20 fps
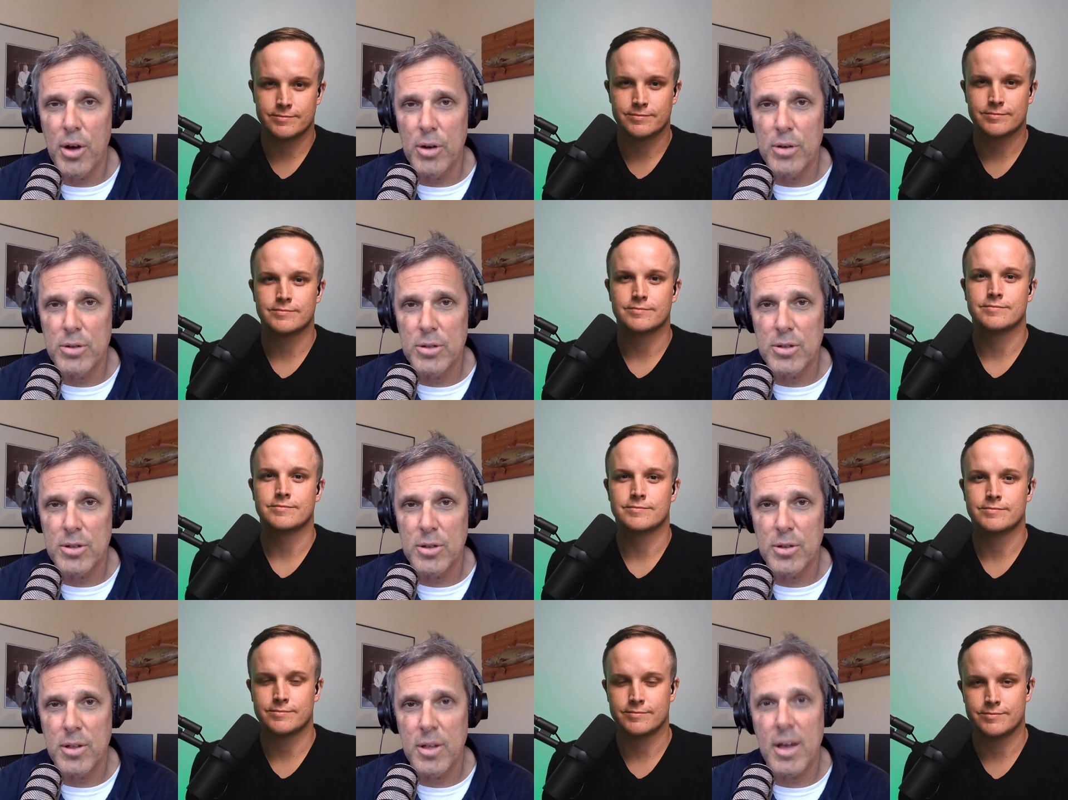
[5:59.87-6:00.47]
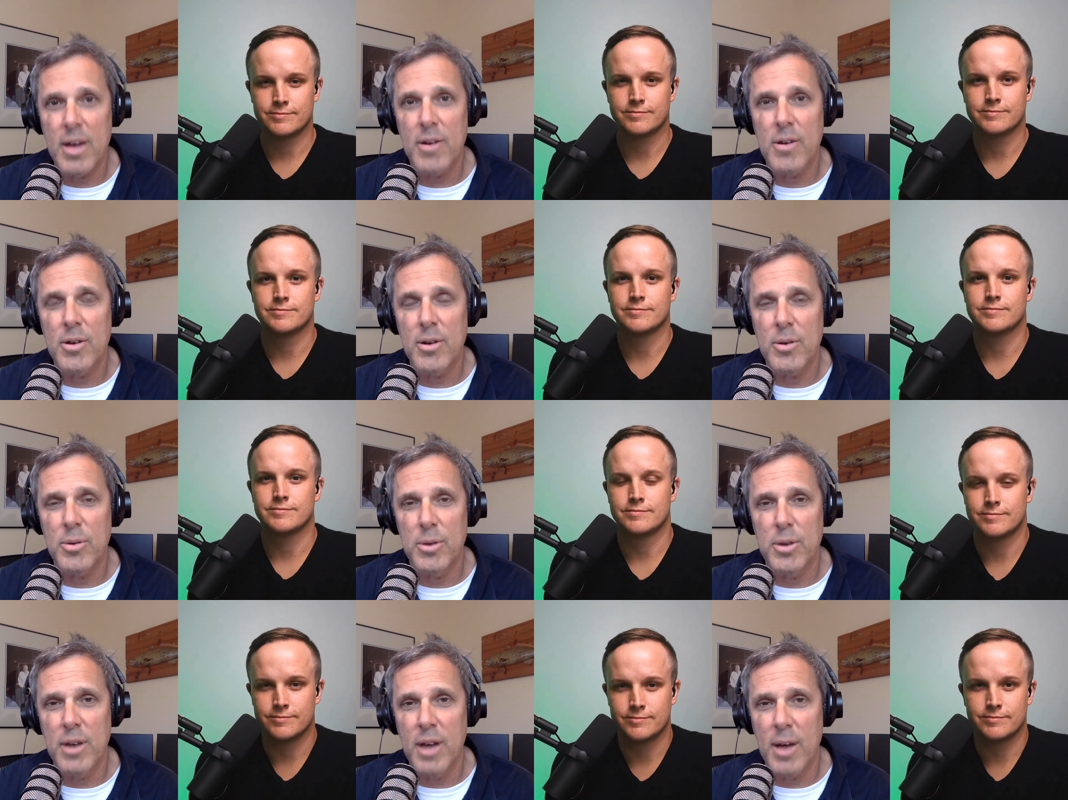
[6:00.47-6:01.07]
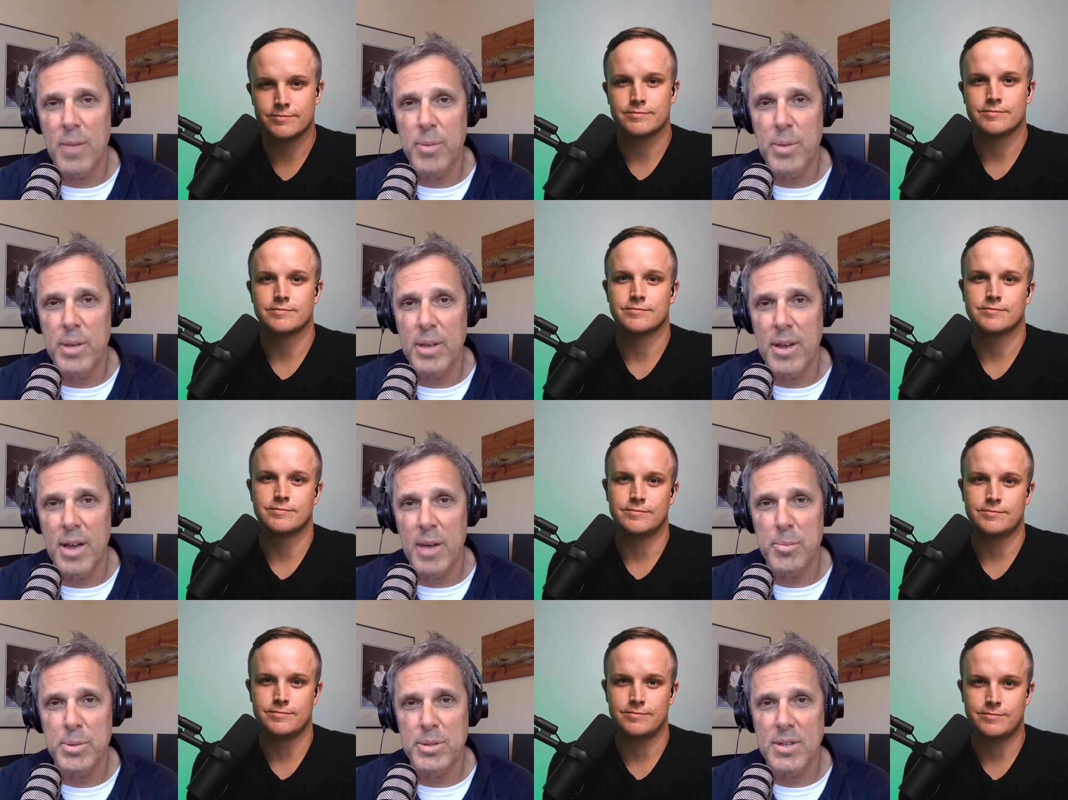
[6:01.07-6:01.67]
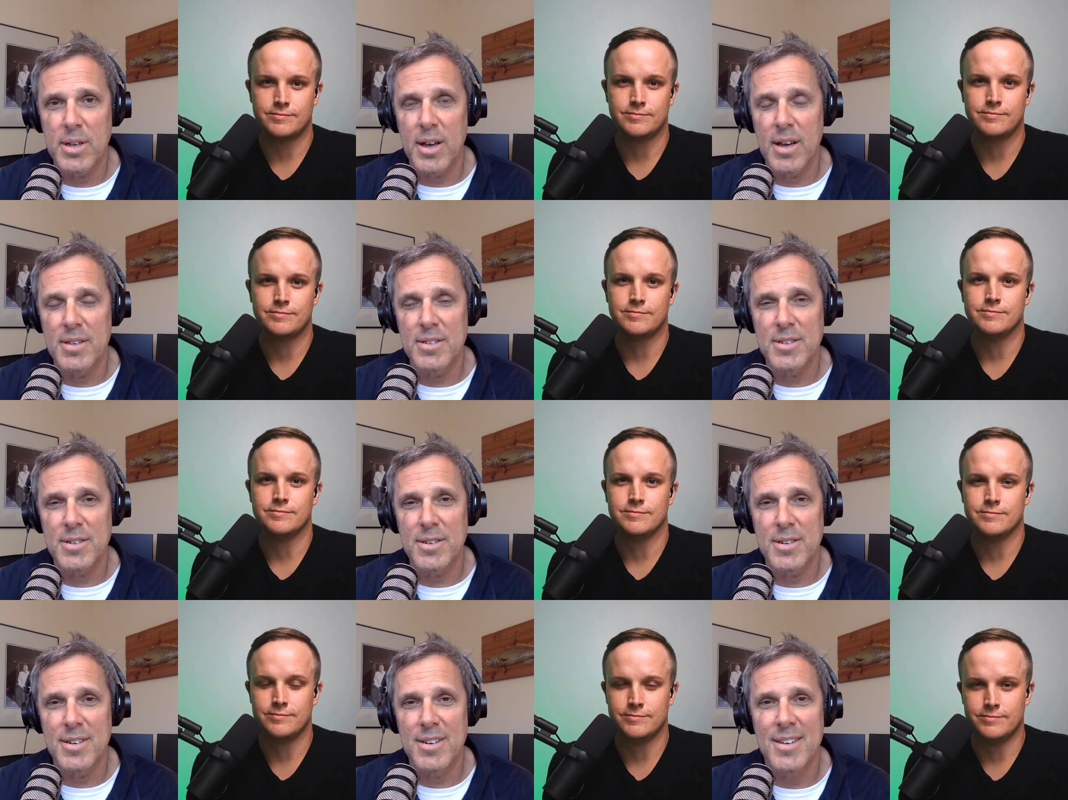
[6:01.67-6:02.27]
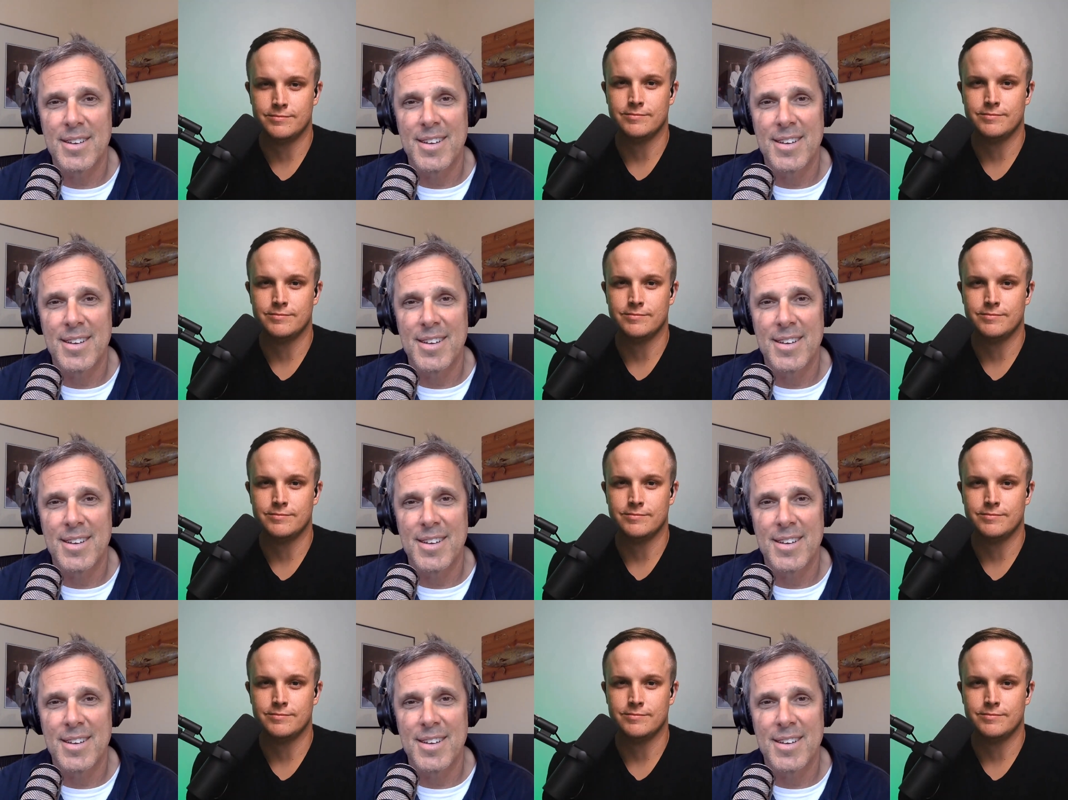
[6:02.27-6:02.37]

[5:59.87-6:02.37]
Speaker 1: So that would not be an appetizer.